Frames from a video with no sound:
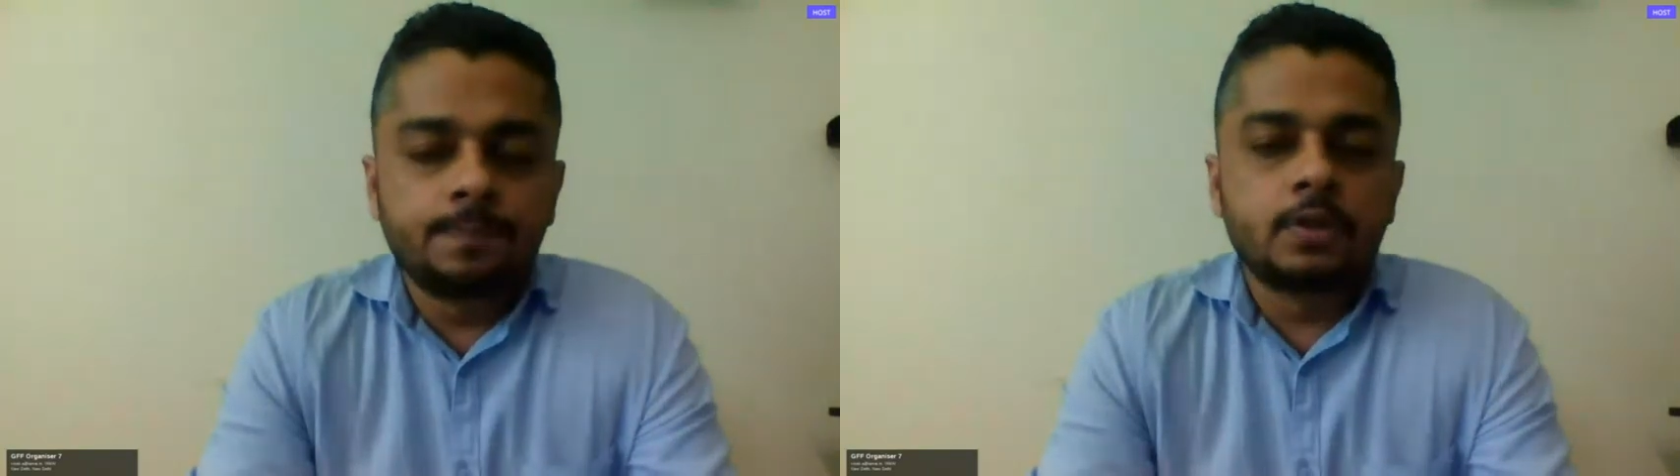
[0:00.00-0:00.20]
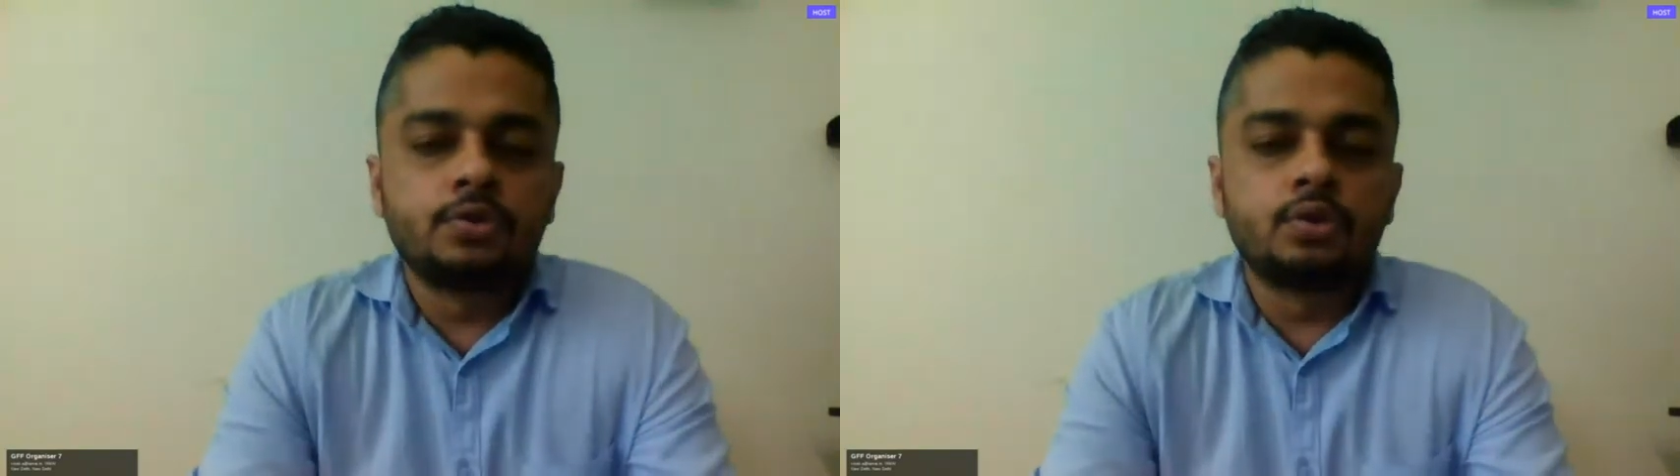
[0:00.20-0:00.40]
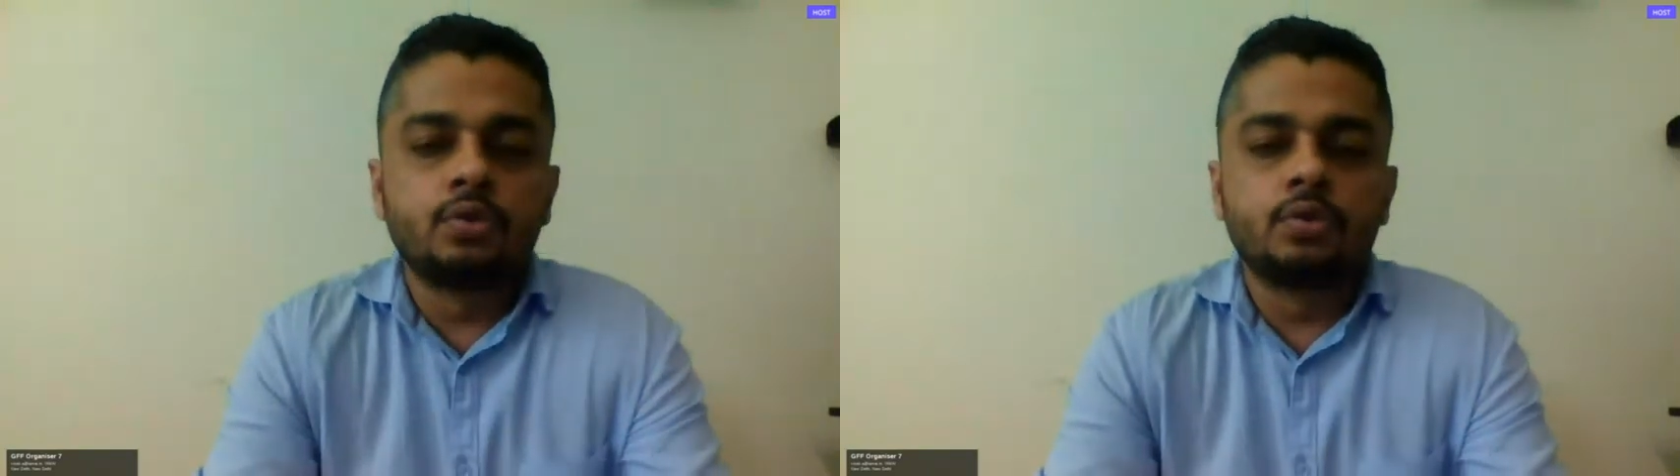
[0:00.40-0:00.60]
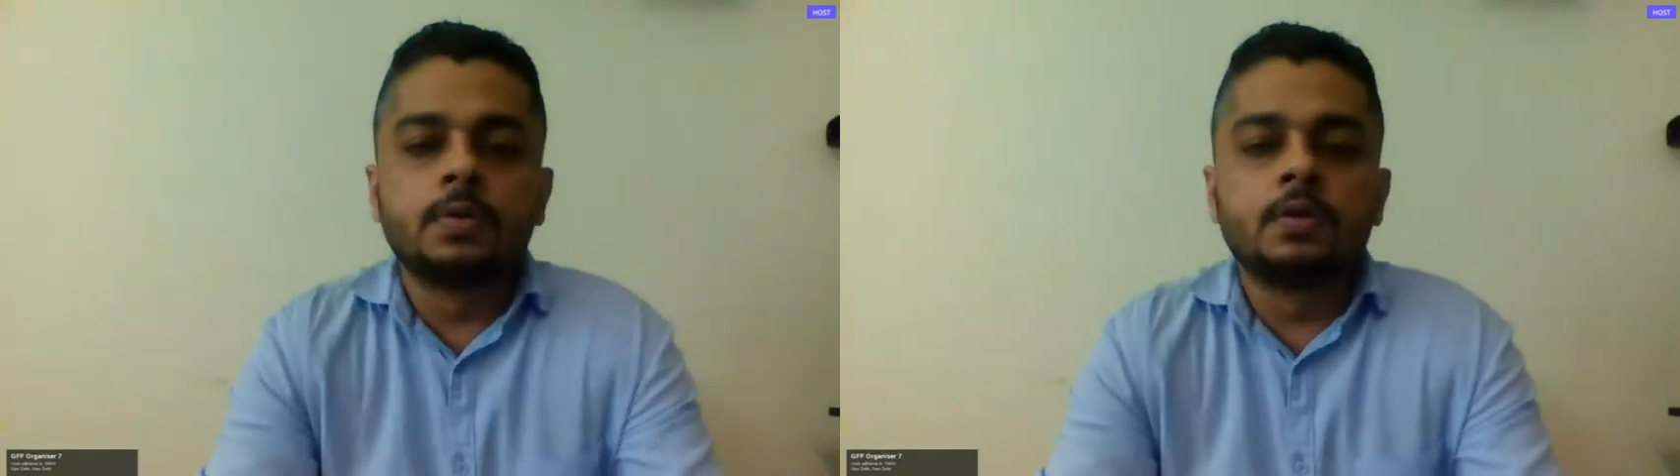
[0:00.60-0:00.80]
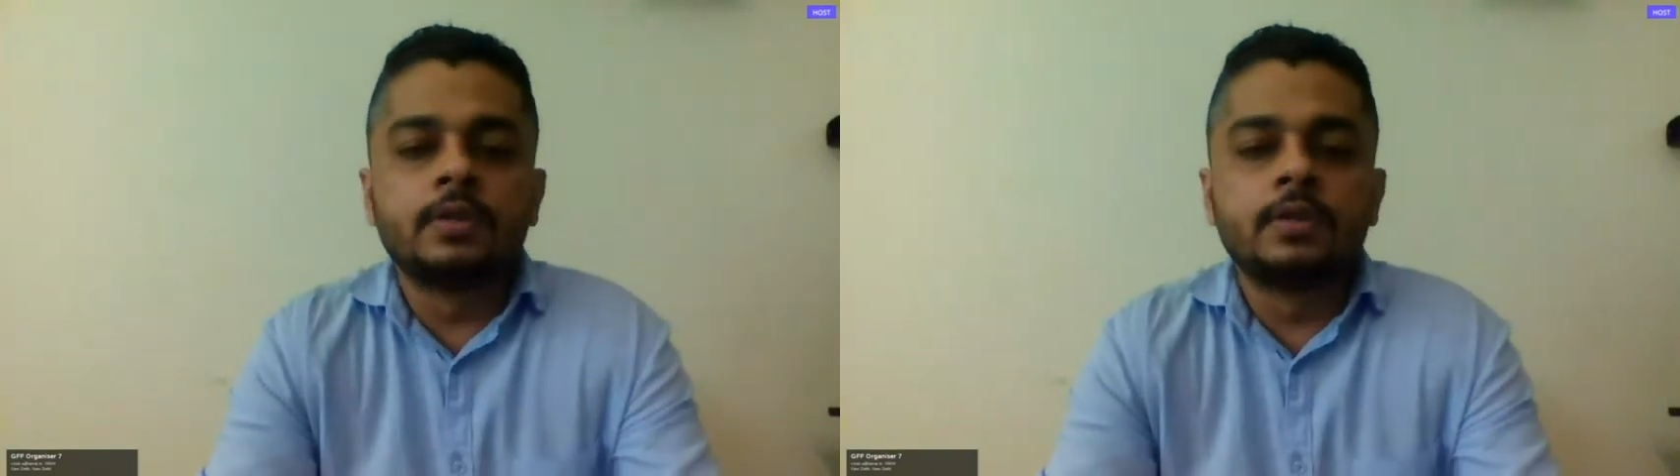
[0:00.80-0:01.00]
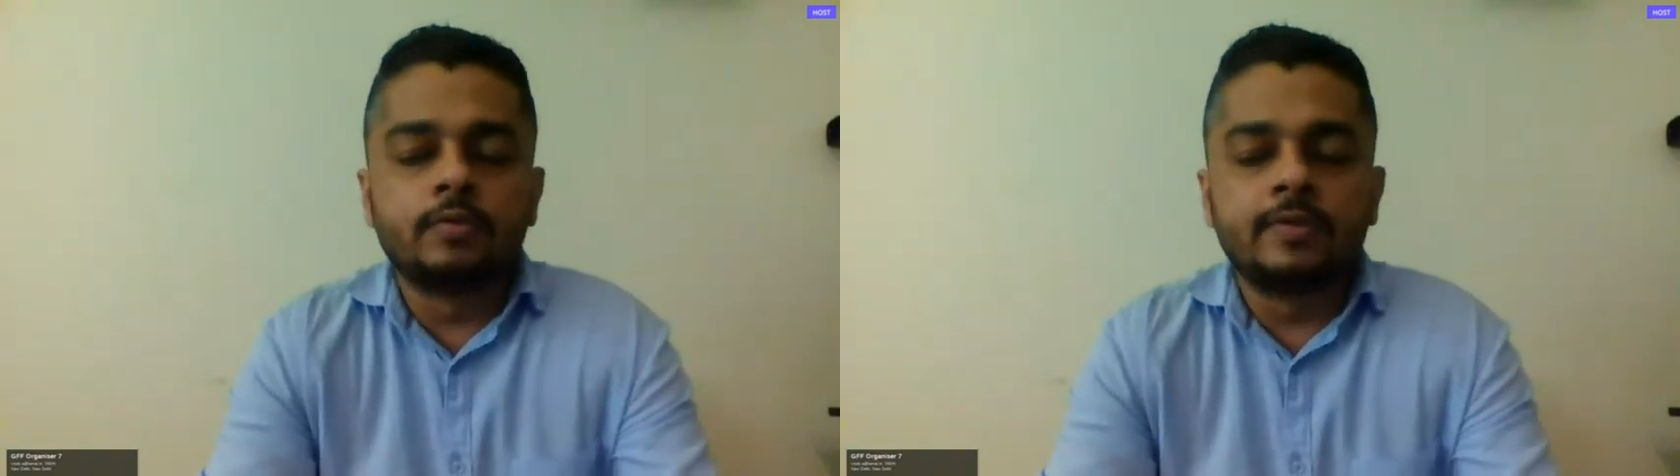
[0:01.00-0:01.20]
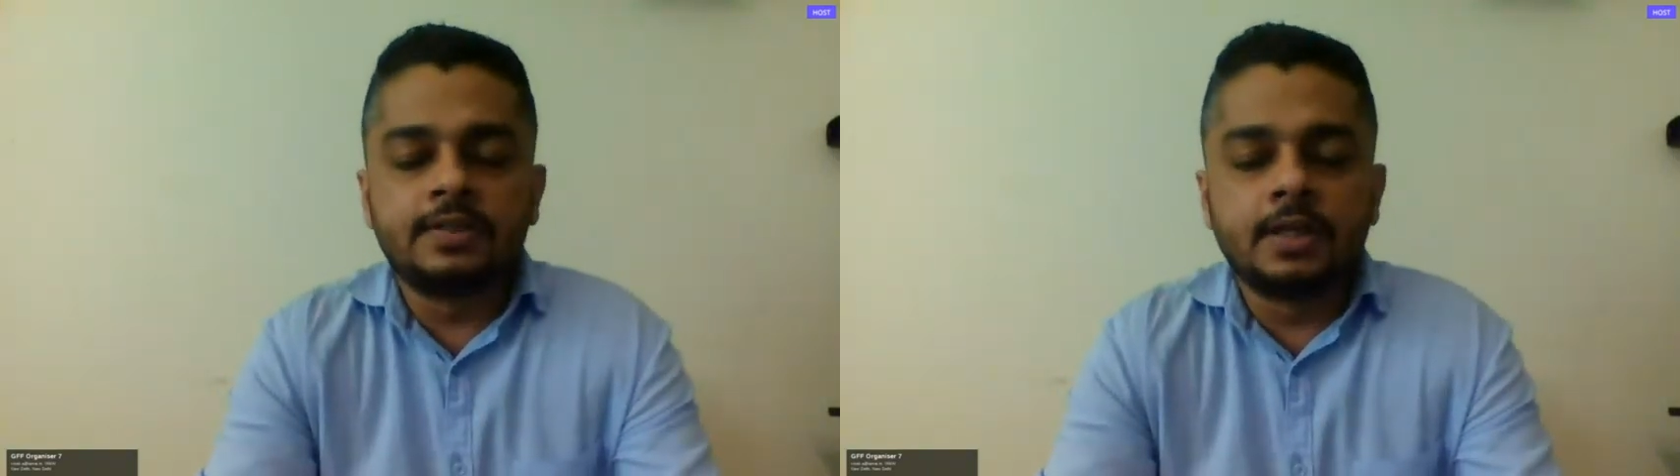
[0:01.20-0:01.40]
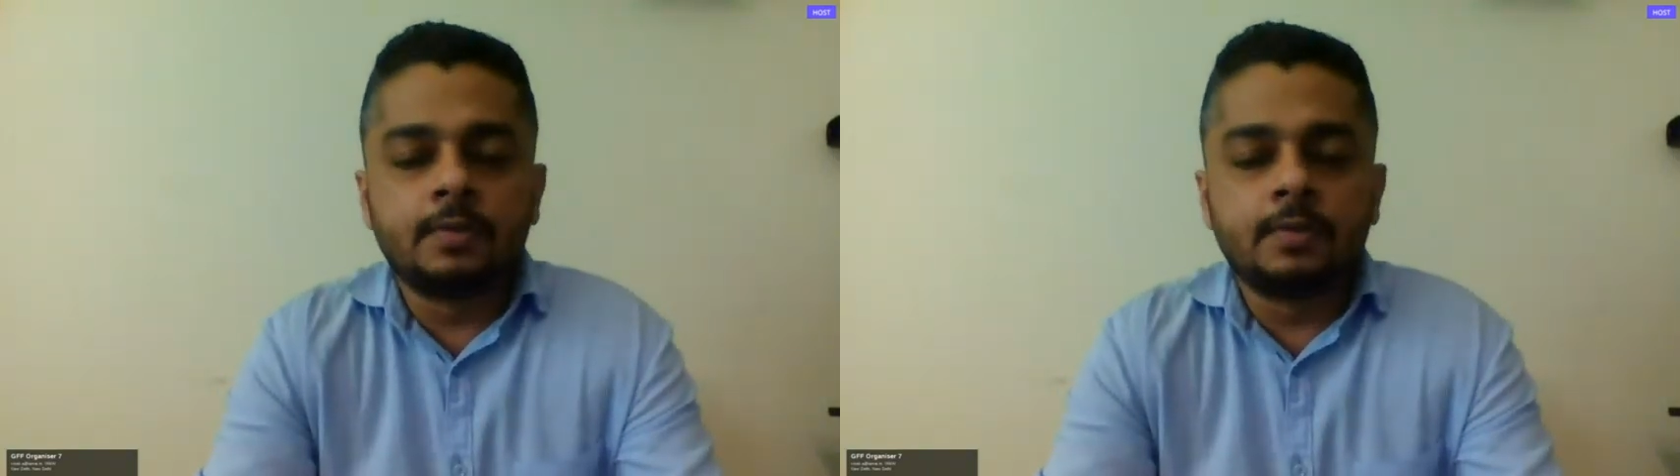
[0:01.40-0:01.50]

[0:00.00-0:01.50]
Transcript: So, without wasting